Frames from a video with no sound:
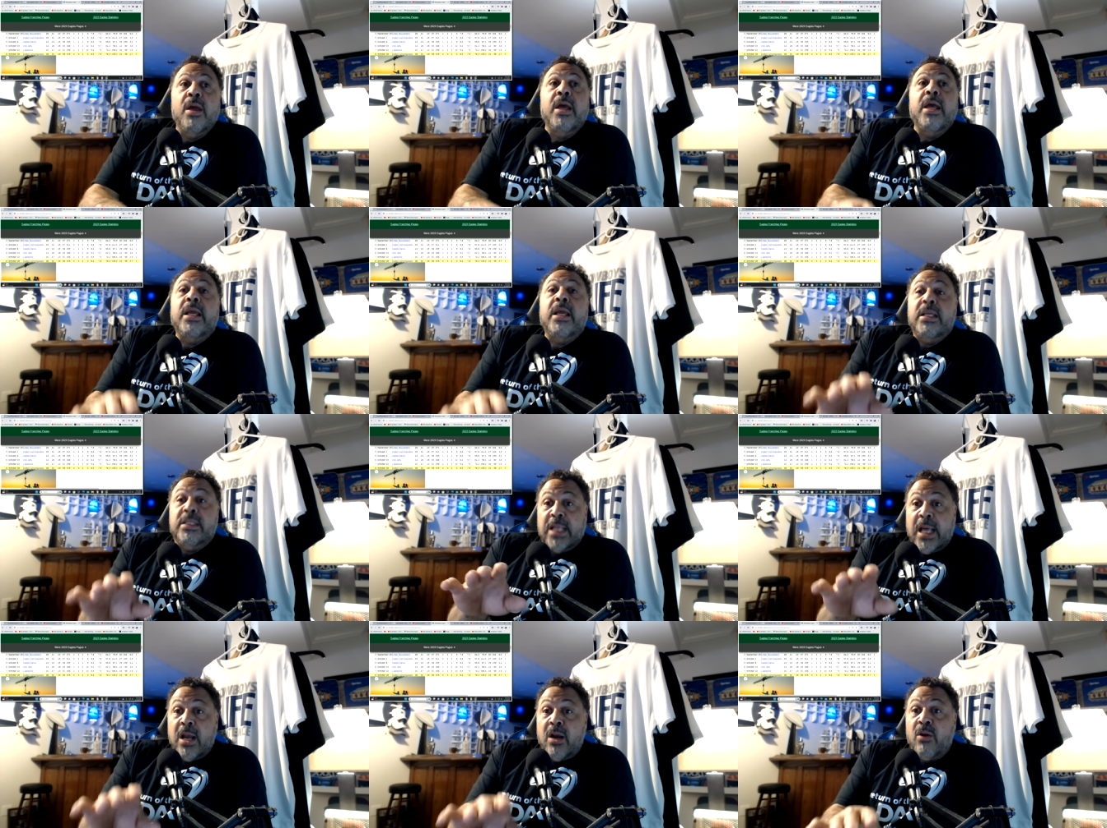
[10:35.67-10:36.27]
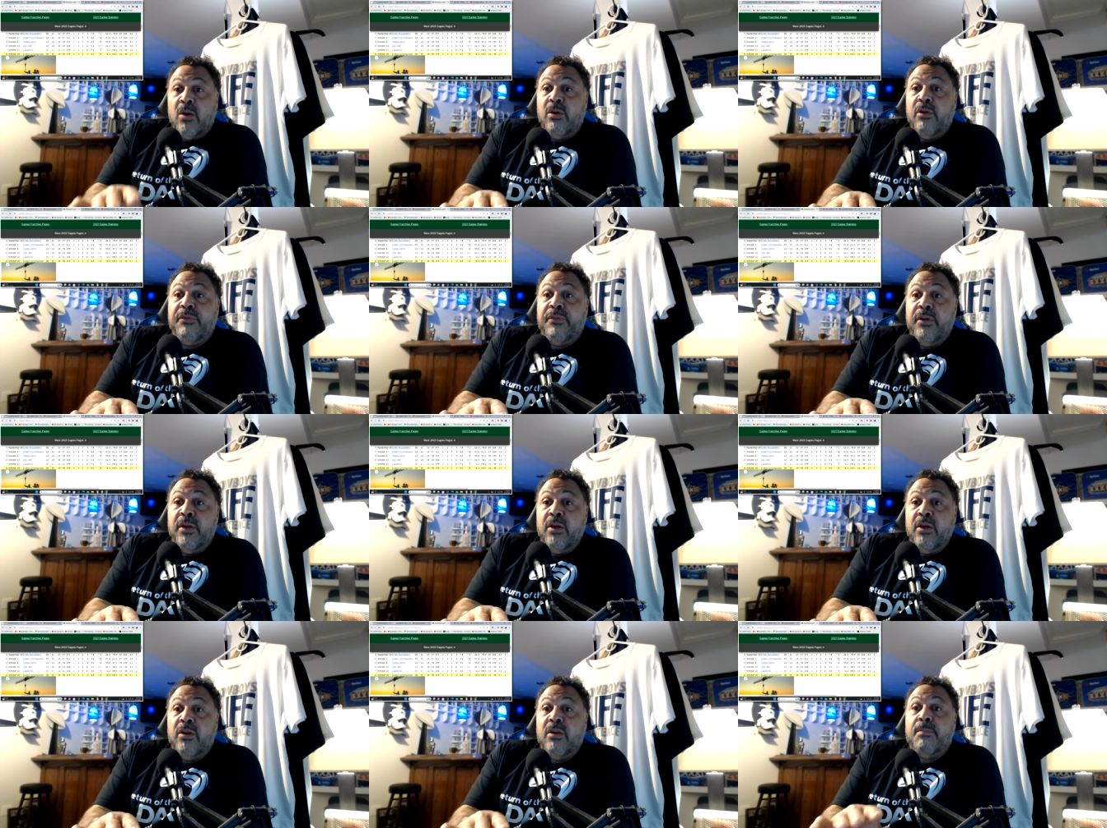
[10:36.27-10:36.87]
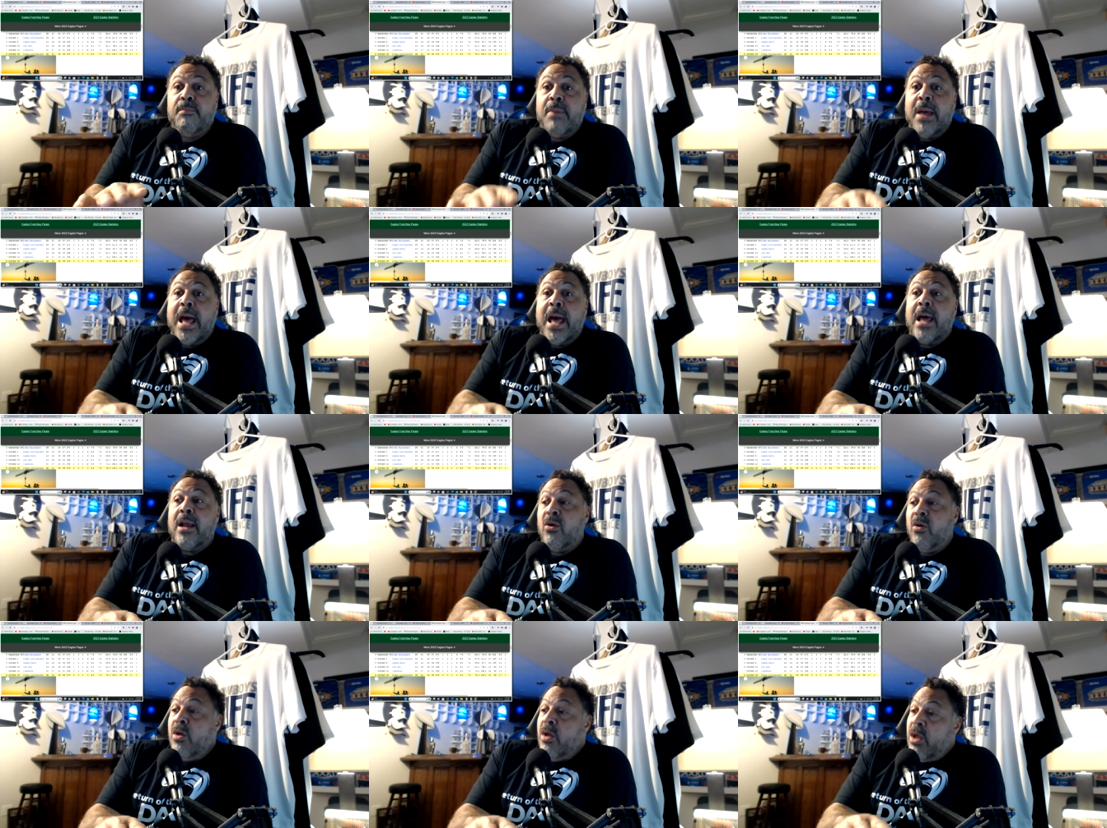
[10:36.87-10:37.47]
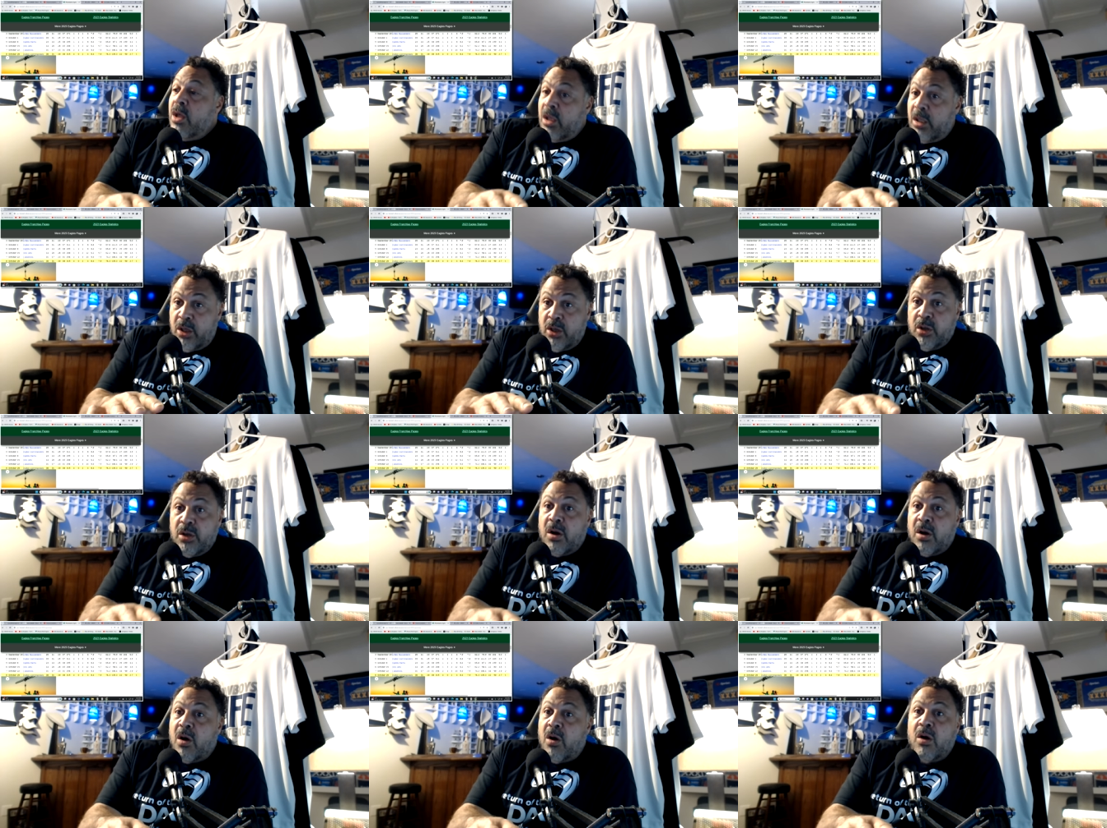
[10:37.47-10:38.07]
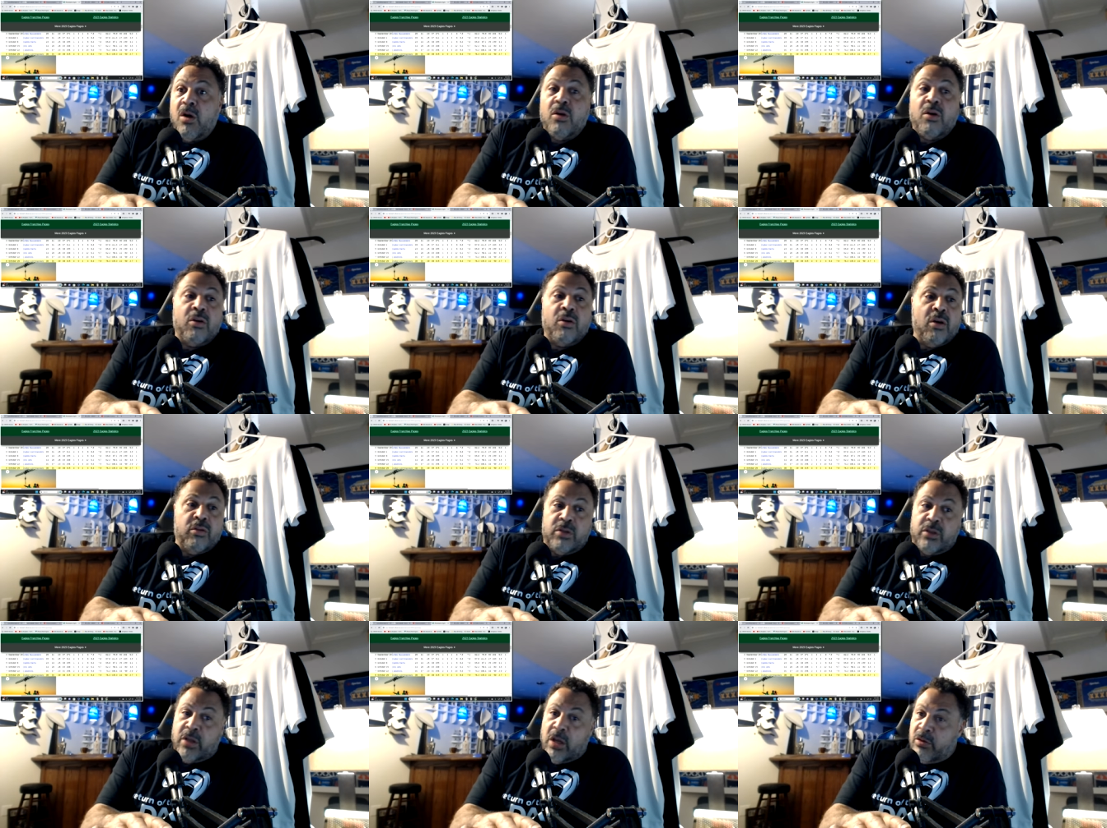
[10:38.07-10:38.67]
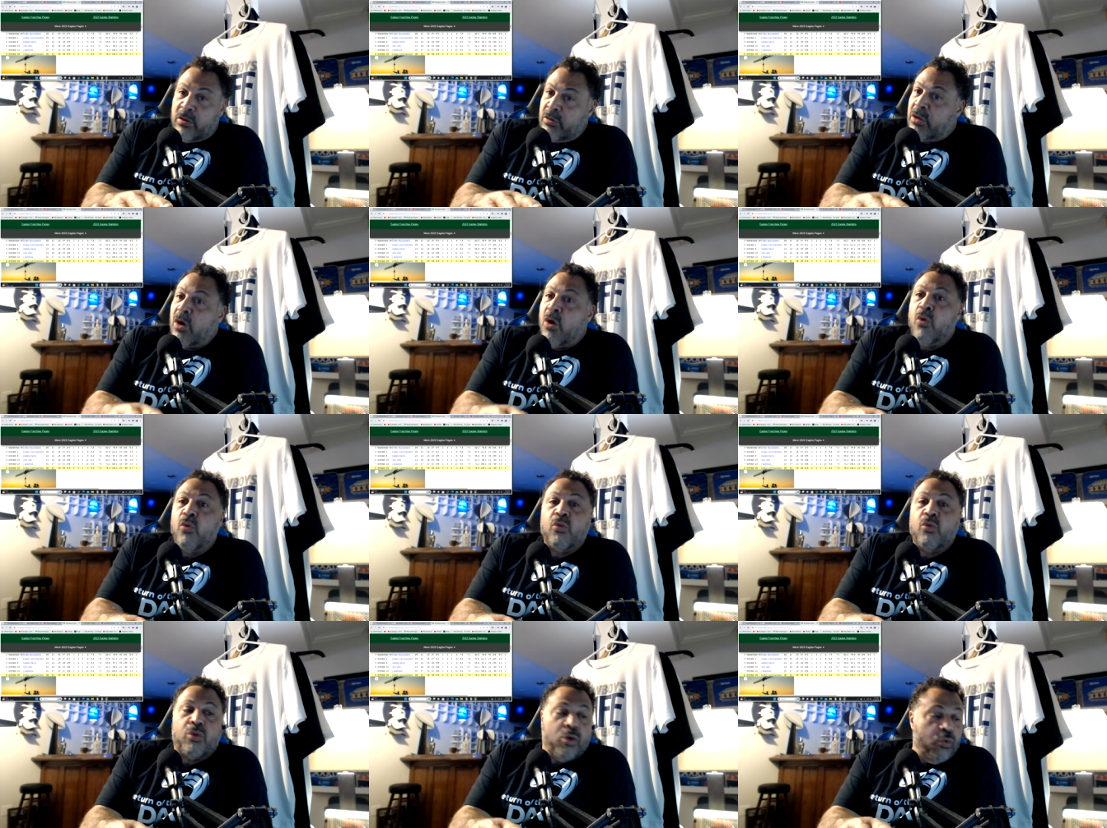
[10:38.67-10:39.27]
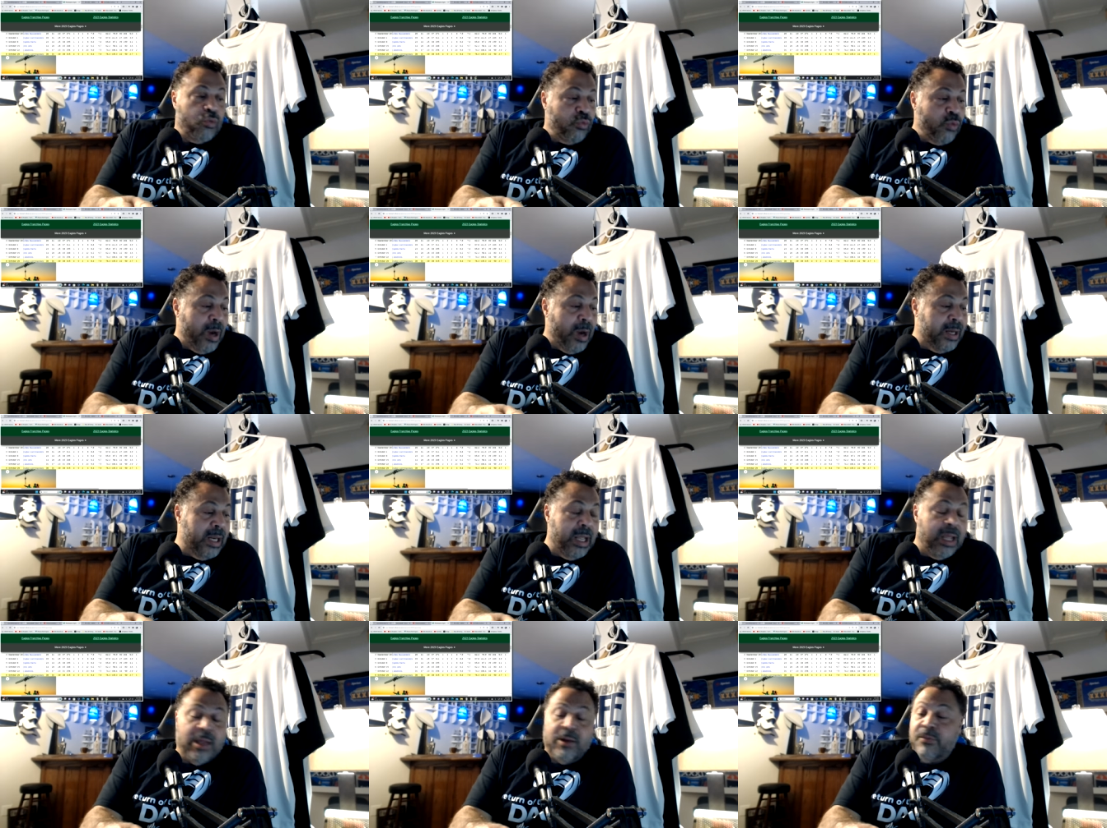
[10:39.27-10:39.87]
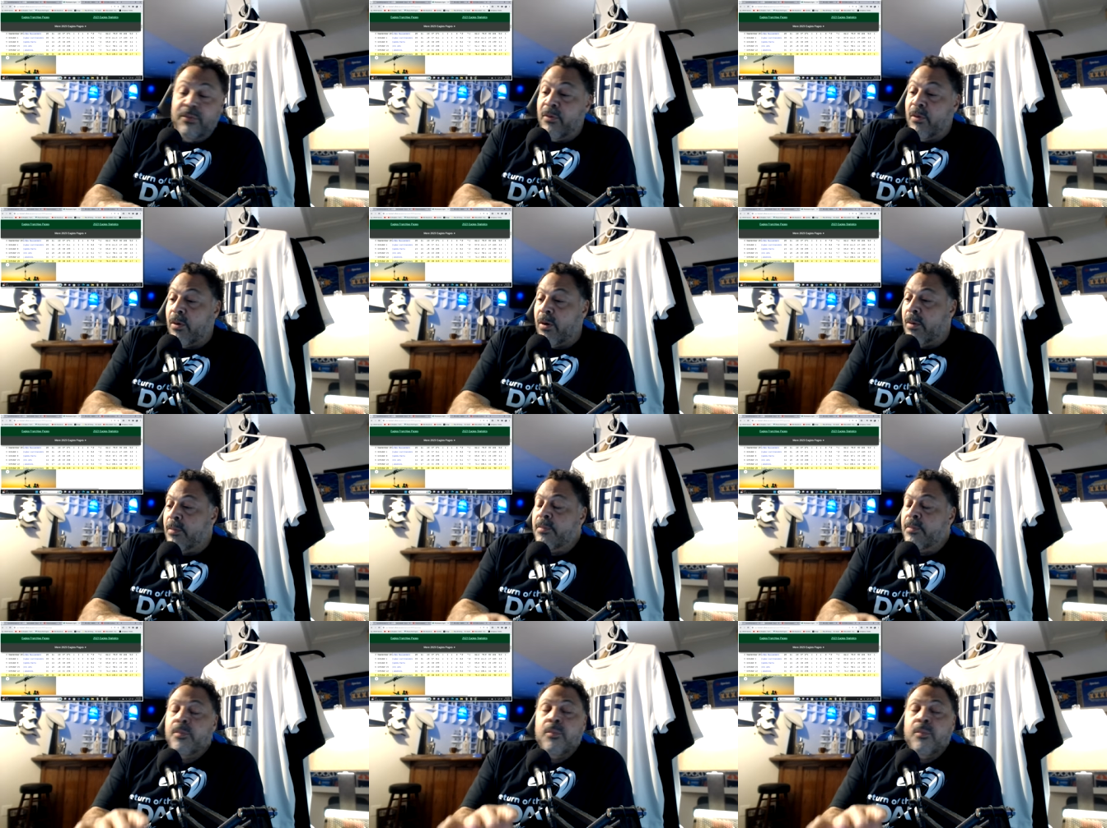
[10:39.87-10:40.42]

He's out on the field of battle. You, uh, uh, go, go right ahead for him.